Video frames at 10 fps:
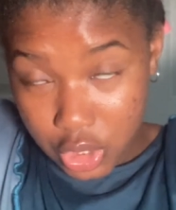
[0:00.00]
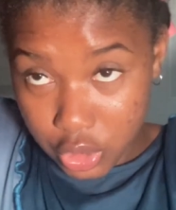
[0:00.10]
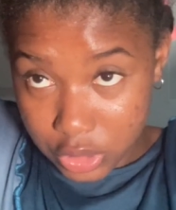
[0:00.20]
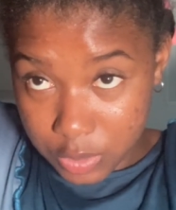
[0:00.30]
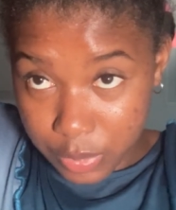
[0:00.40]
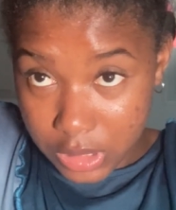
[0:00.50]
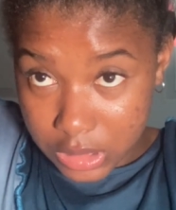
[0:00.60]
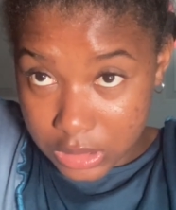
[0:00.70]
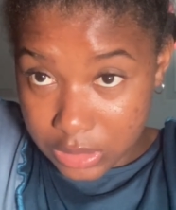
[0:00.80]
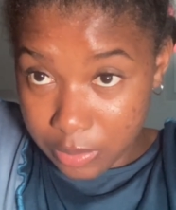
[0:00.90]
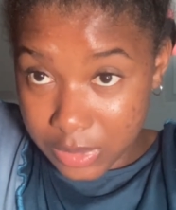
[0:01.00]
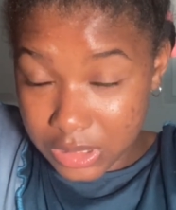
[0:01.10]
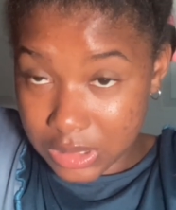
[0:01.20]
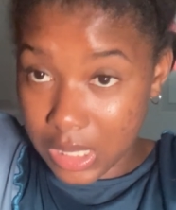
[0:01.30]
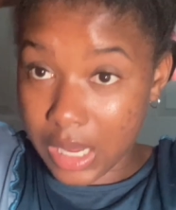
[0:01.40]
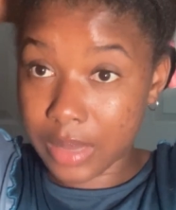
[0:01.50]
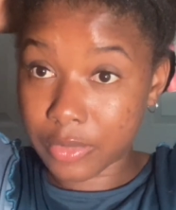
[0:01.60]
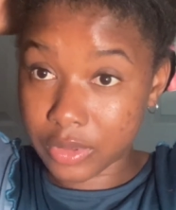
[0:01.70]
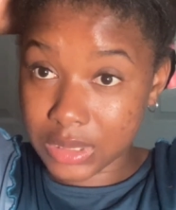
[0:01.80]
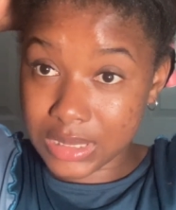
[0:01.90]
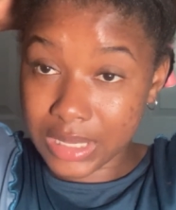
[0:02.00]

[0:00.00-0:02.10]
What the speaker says: You're spending so much time on these